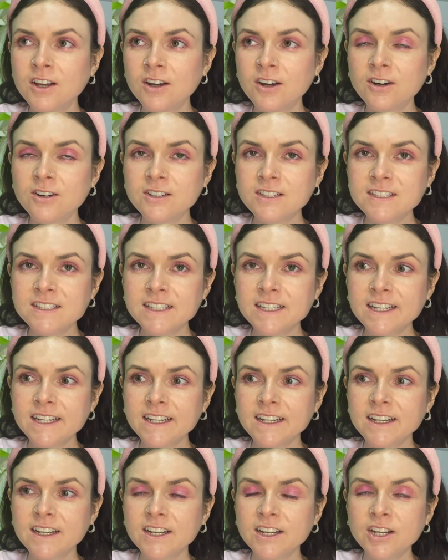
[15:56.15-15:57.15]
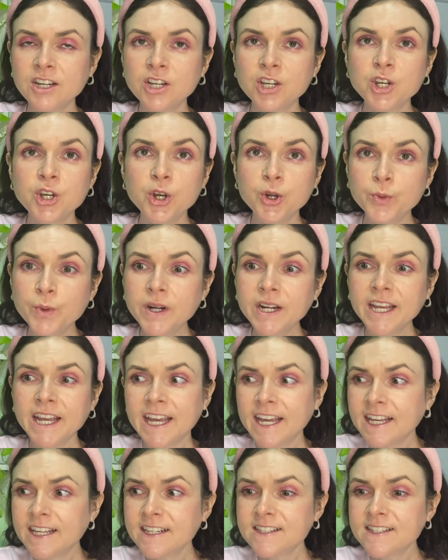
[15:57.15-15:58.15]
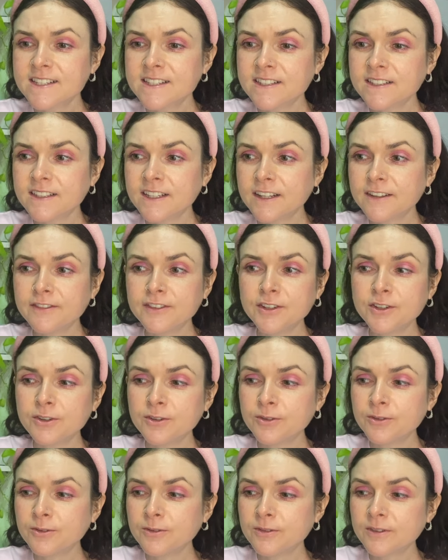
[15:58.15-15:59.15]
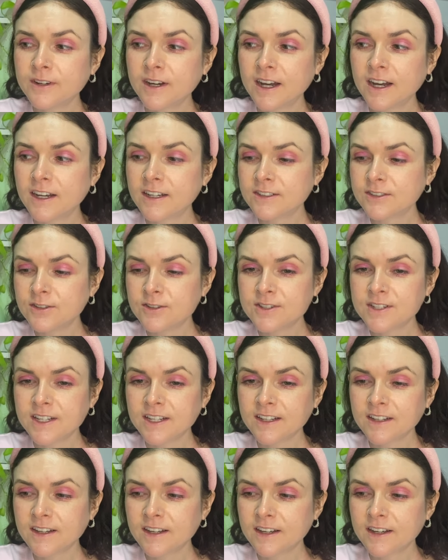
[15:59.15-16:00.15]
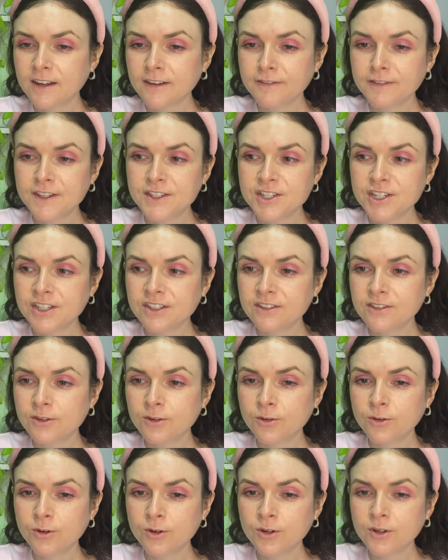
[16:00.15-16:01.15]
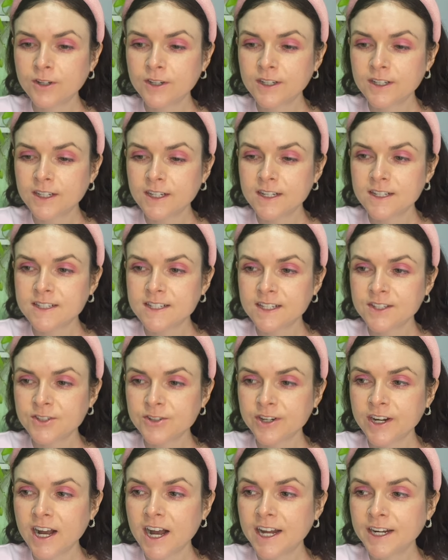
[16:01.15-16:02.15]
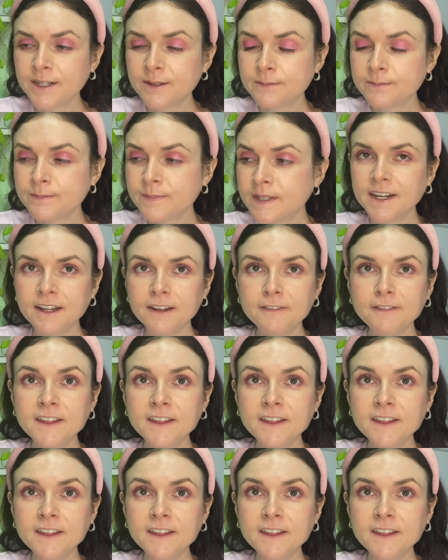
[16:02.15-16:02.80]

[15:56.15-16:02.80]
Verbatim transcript: honestly, no one cares if you are using a fidget or a sensory item. If